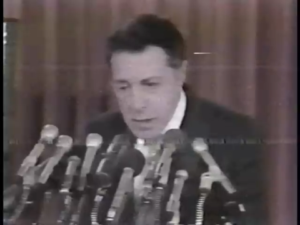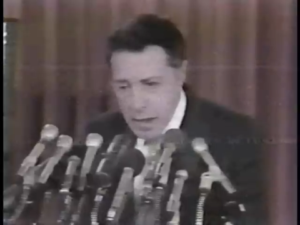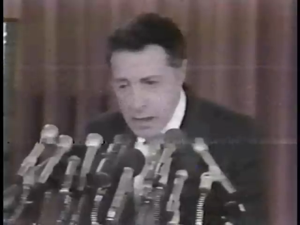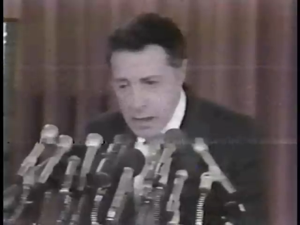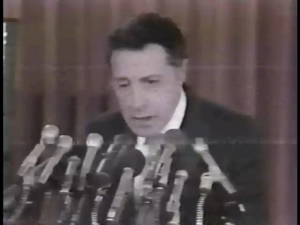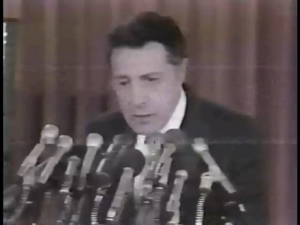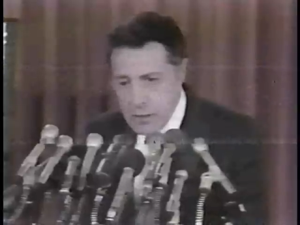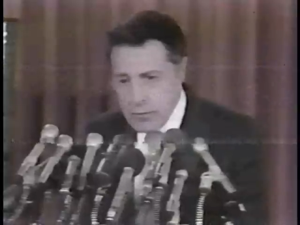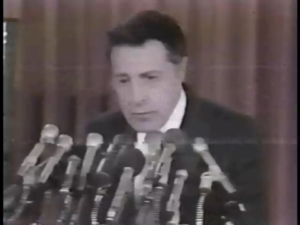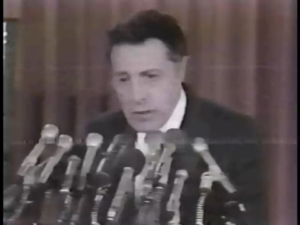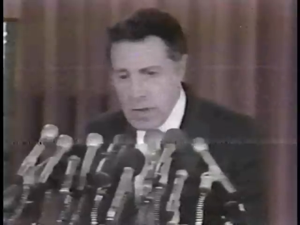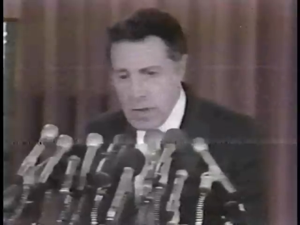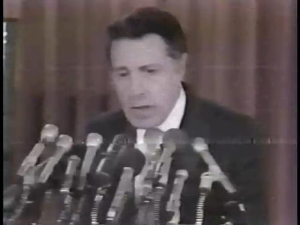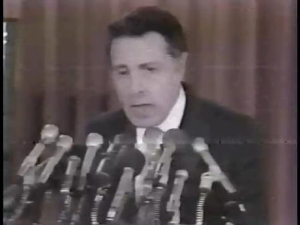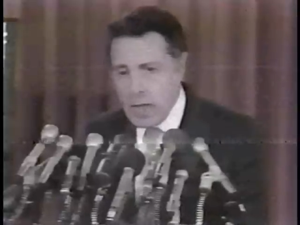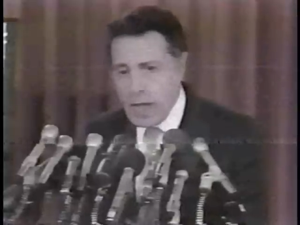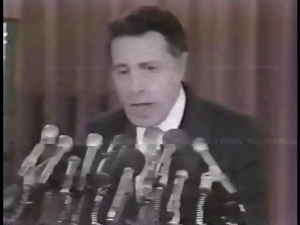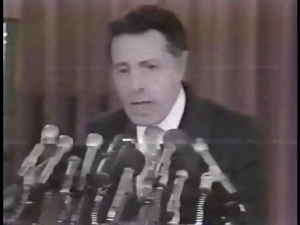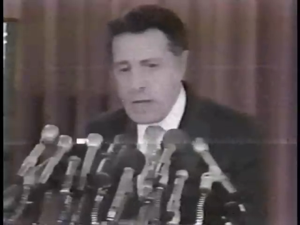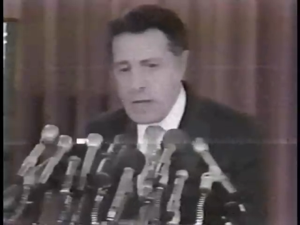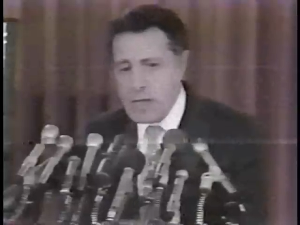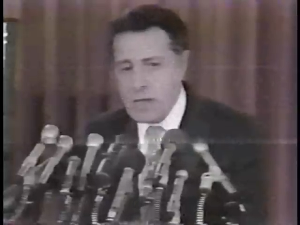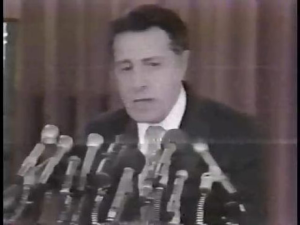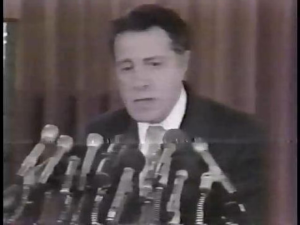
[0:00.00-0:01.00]
activity,
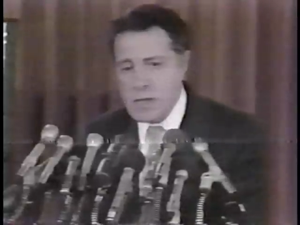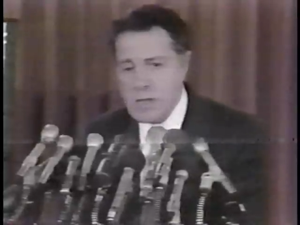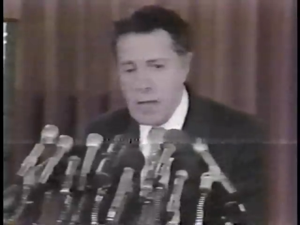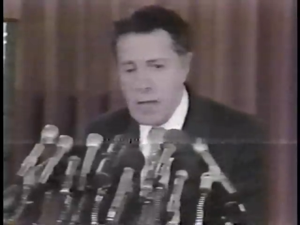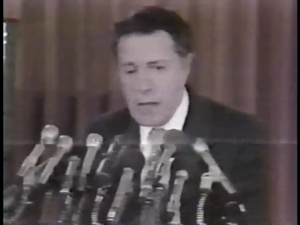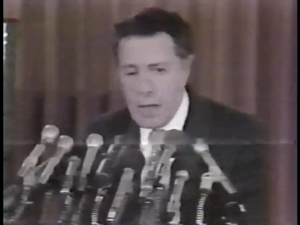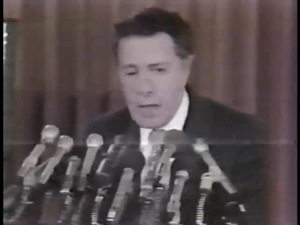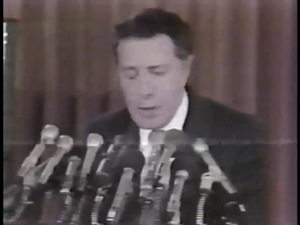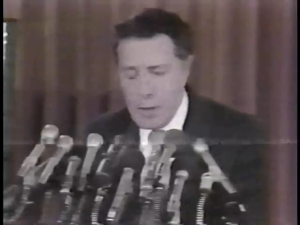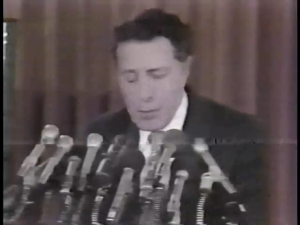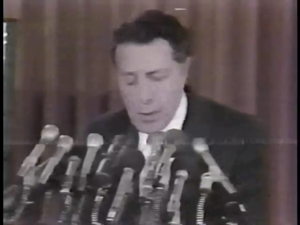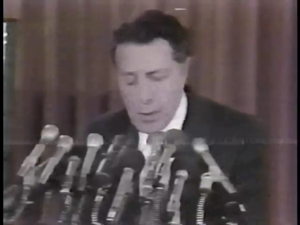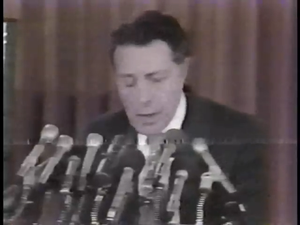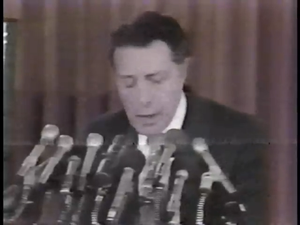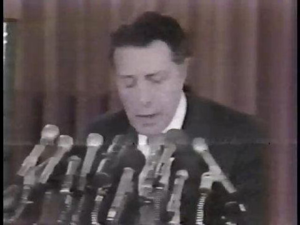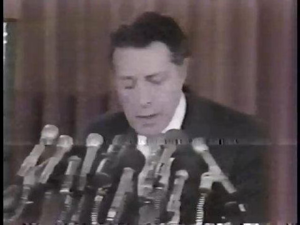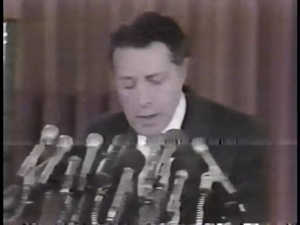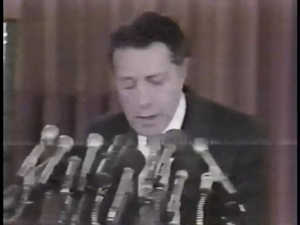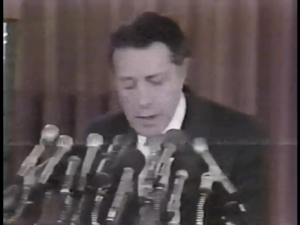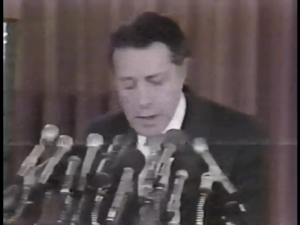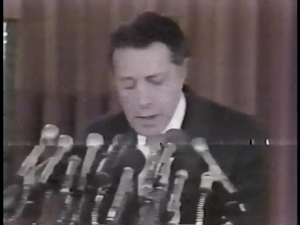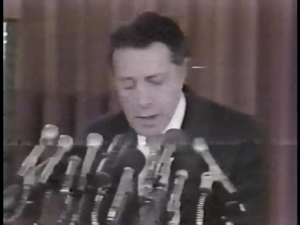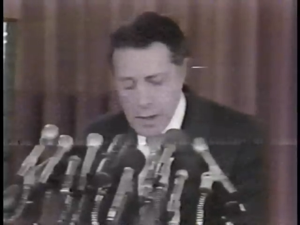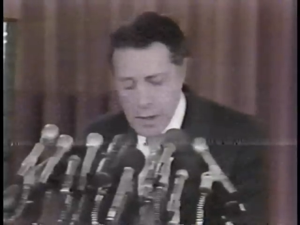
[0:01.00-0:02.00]
actions on our part.
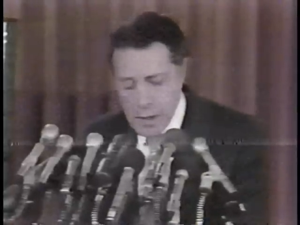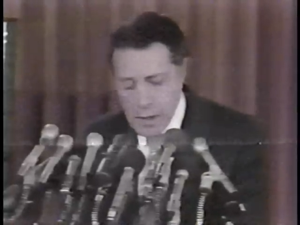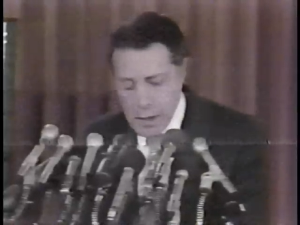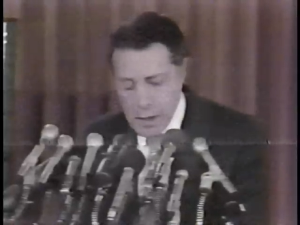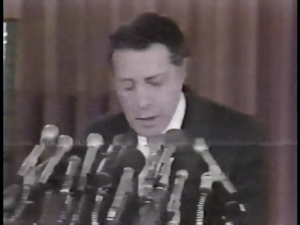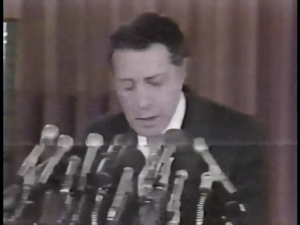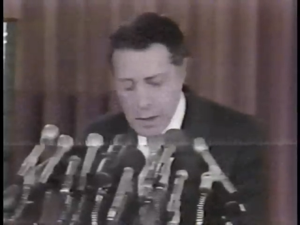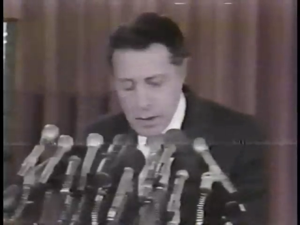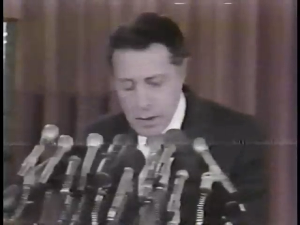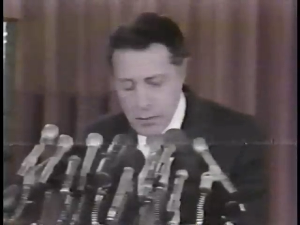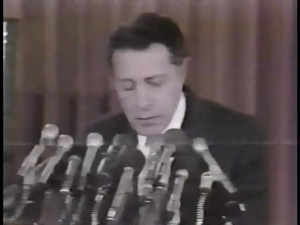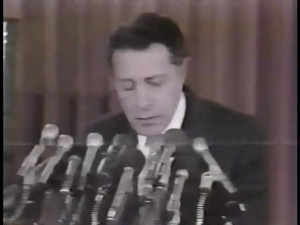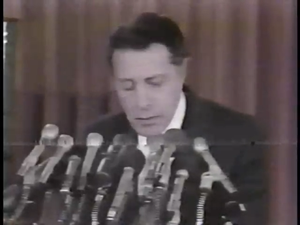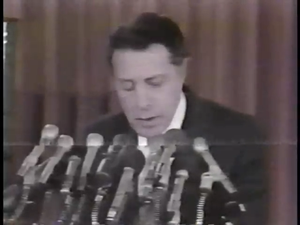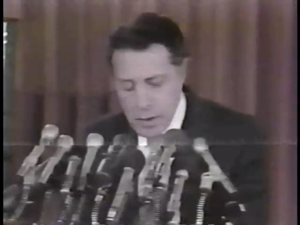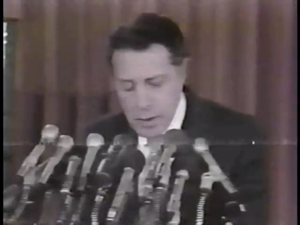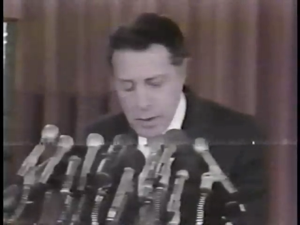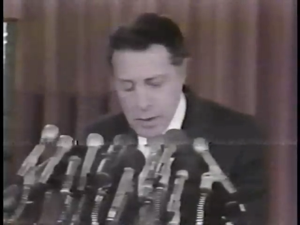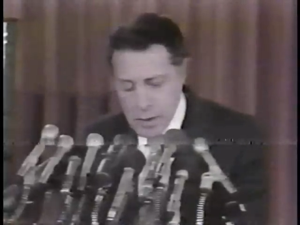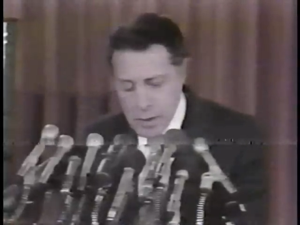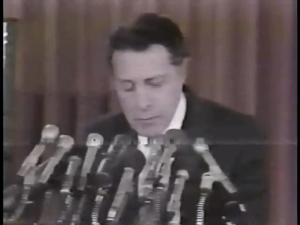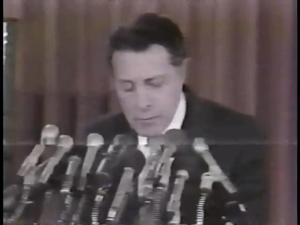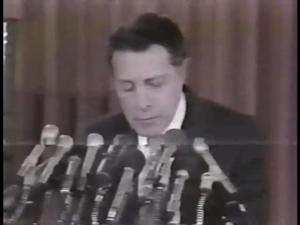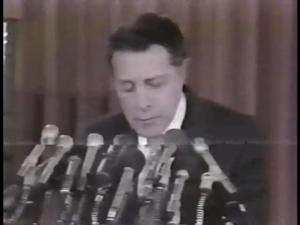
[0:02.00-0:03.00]
We